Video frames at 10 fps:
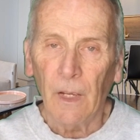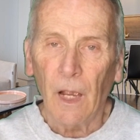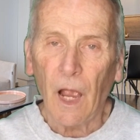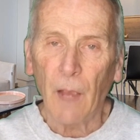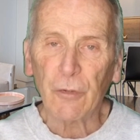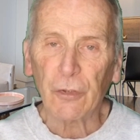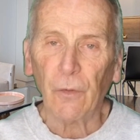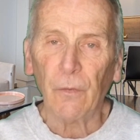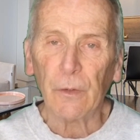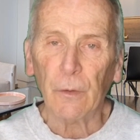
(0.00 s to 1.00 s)
I'm sure
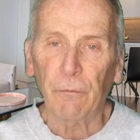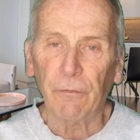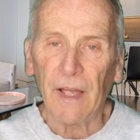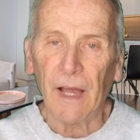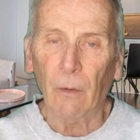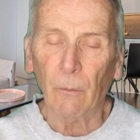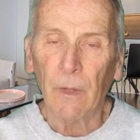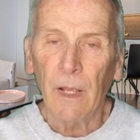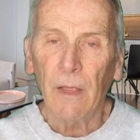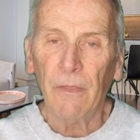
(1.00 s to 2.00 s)
that you have found
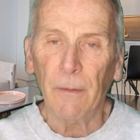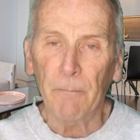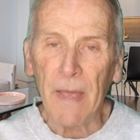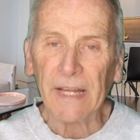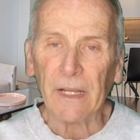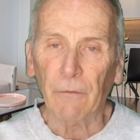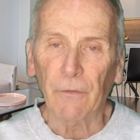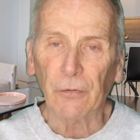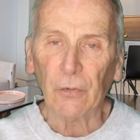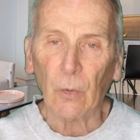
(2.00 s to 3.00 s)
that many of the
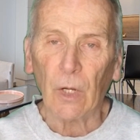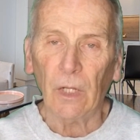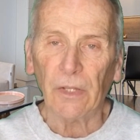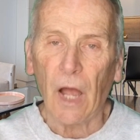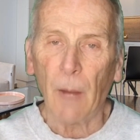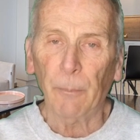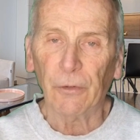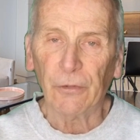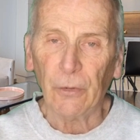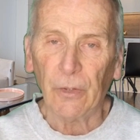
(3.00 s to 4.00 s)
so-called
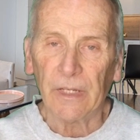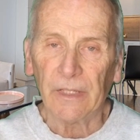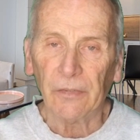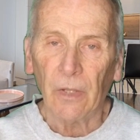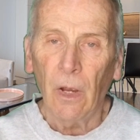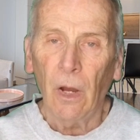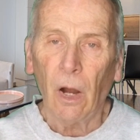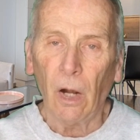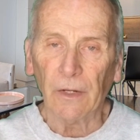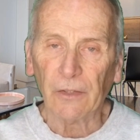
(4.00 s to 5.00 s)
opportunities
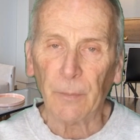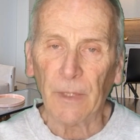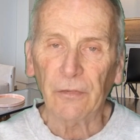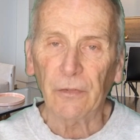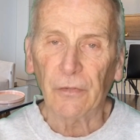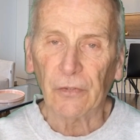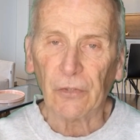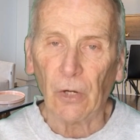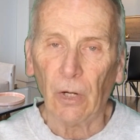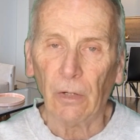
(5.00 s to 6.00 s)
are expensive to
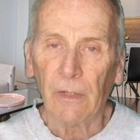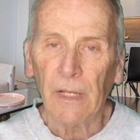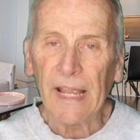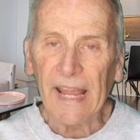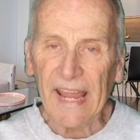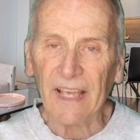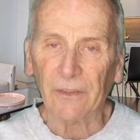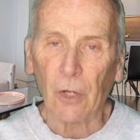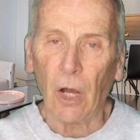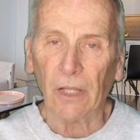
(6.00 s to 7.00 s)
start and
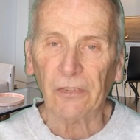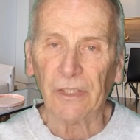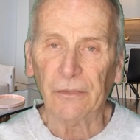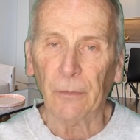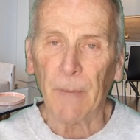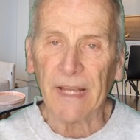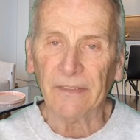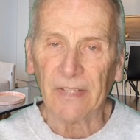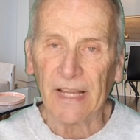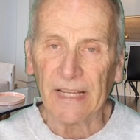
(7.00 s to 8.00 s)
costly to
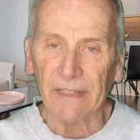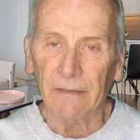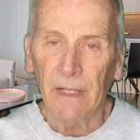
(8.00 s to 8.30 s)
maintain.